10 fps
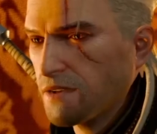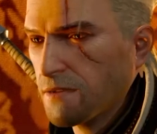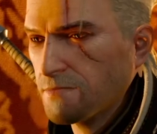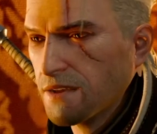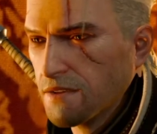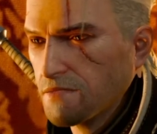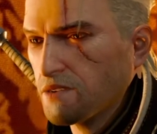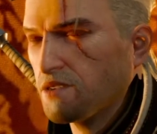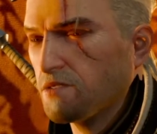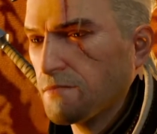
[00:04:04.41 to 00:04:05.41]
of her coming out of
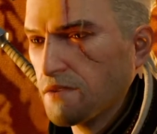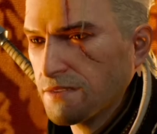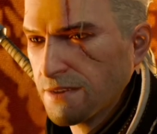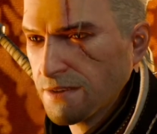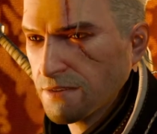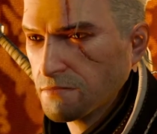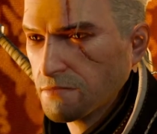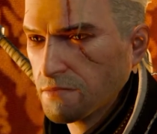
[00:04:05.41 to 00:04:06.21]
her room one day